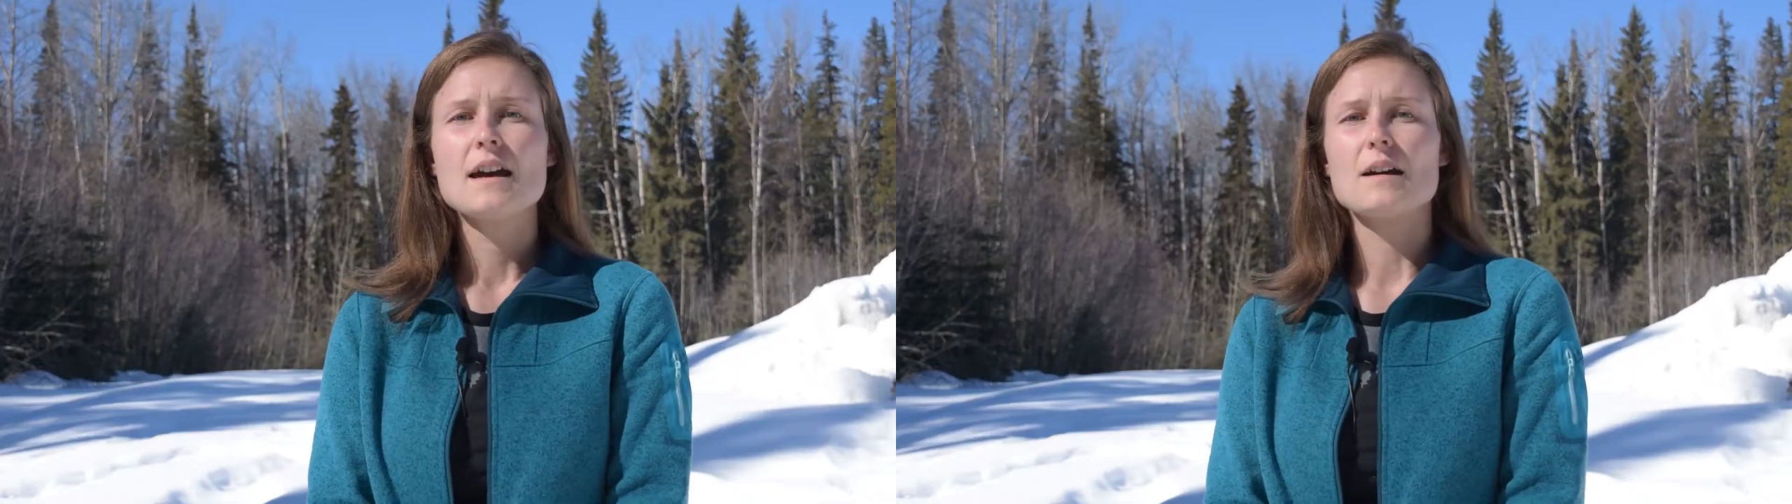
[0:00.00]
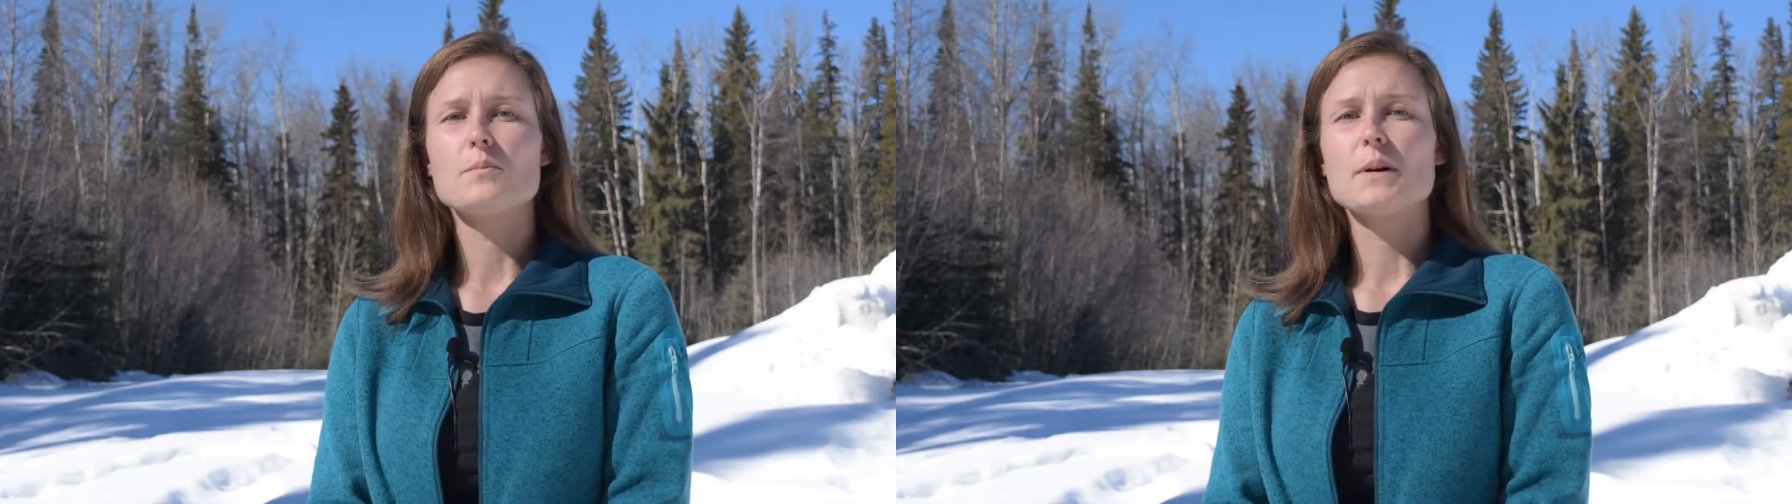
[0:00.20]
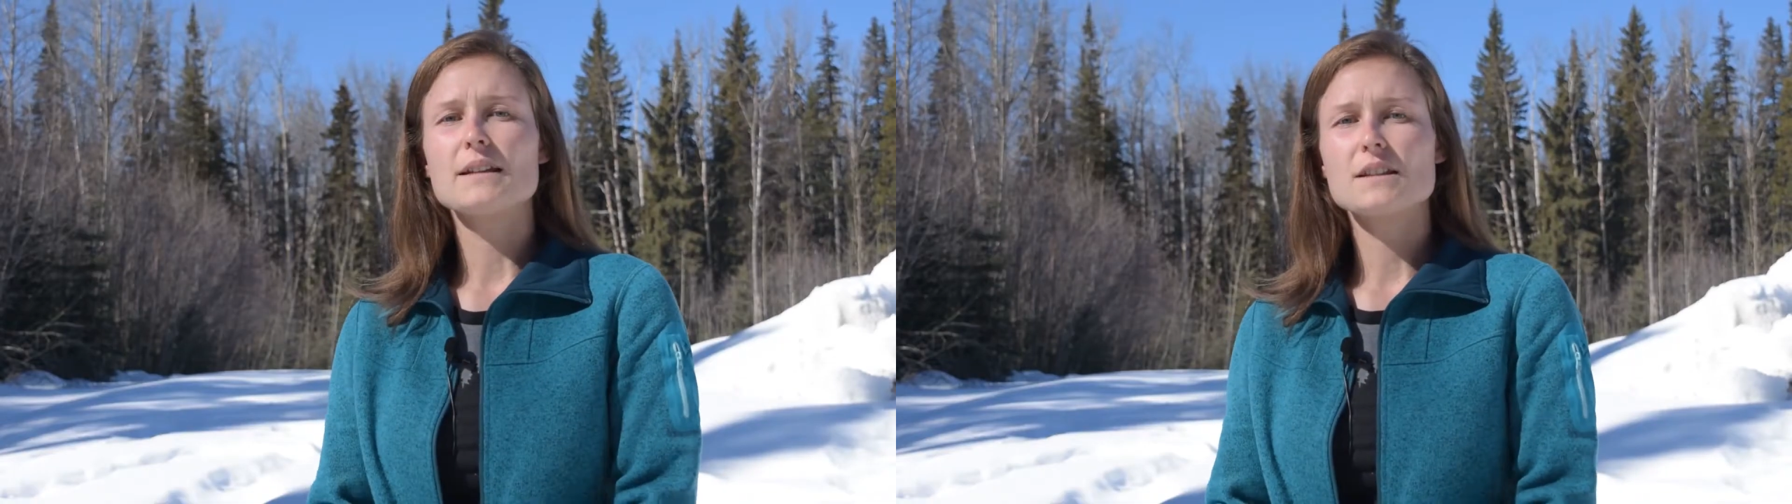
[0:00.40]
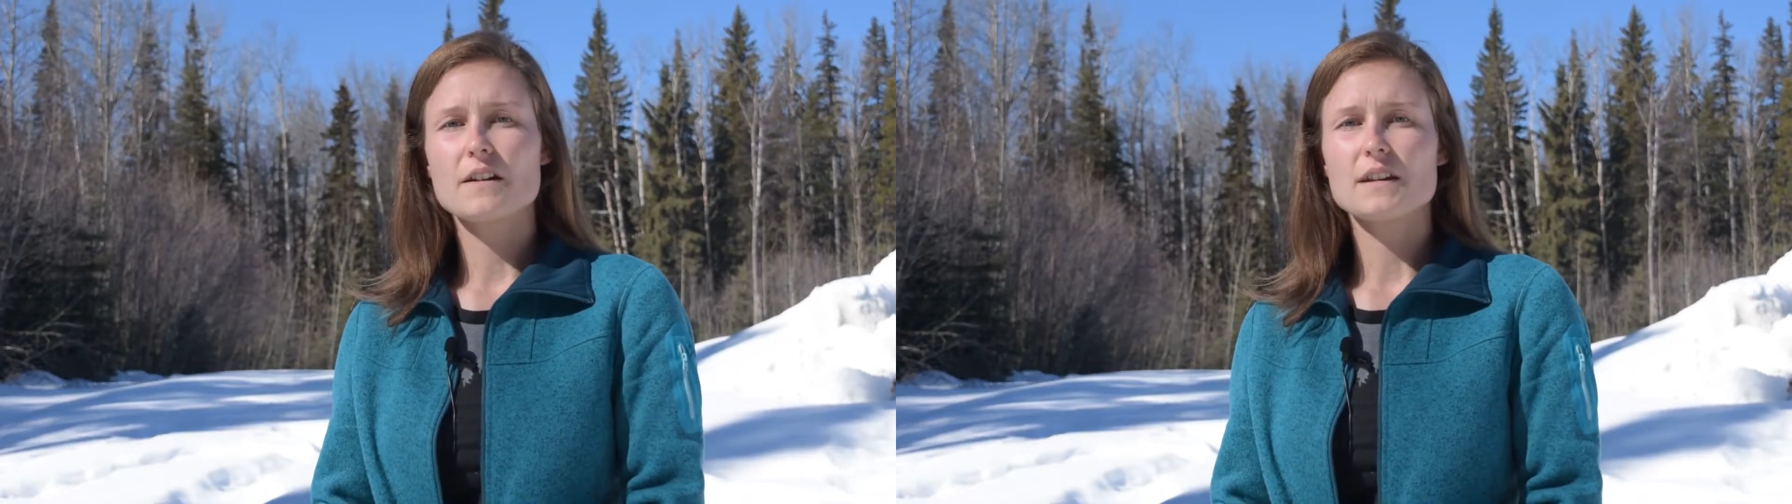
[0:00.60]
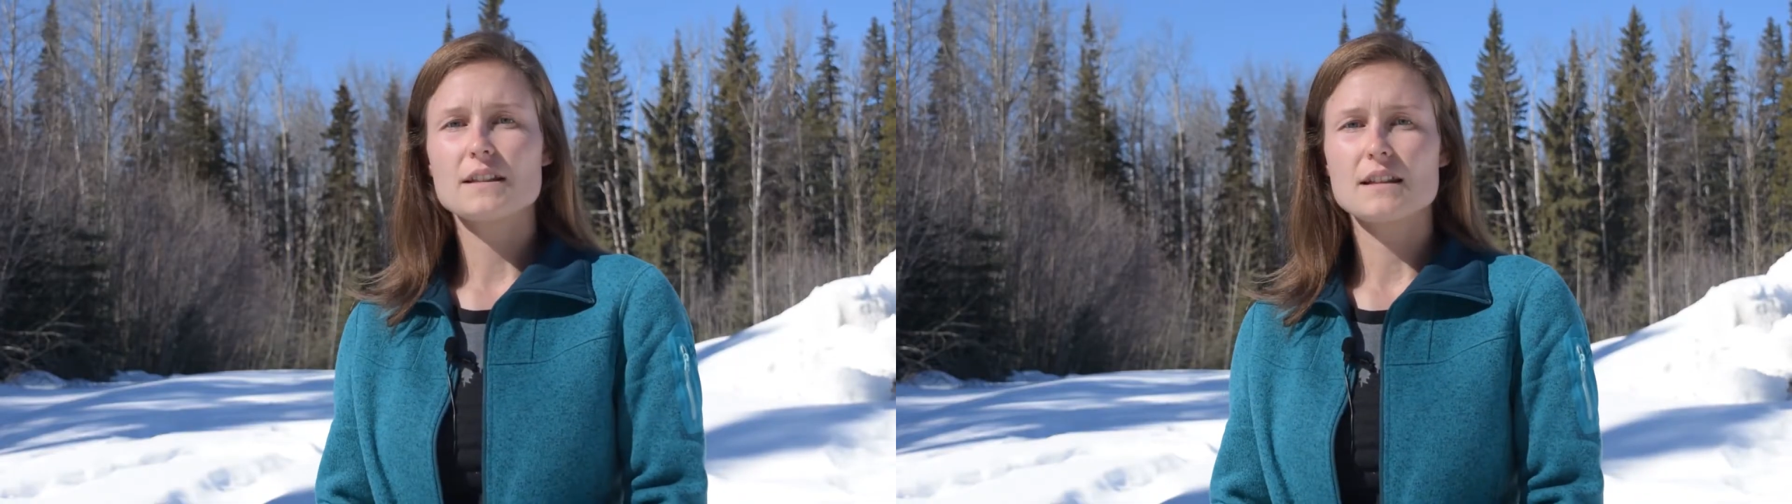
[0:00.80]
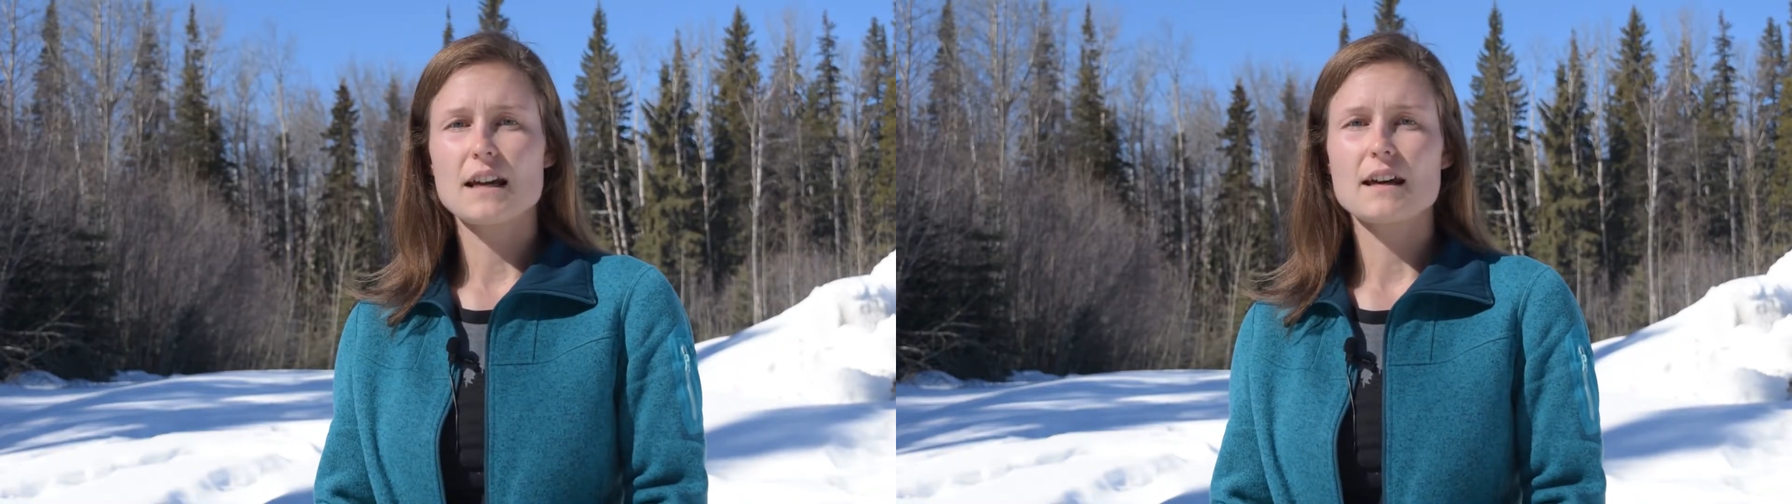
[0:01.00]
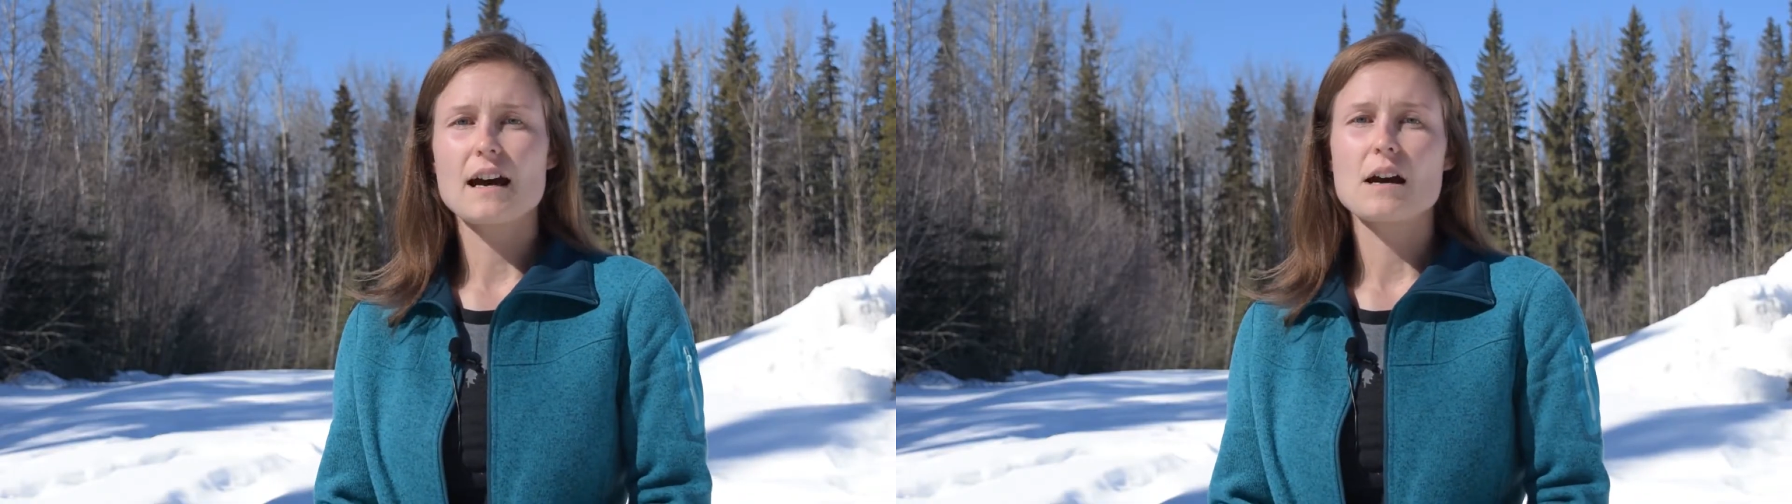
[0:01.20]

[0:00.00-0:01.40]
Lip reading: And based on this data,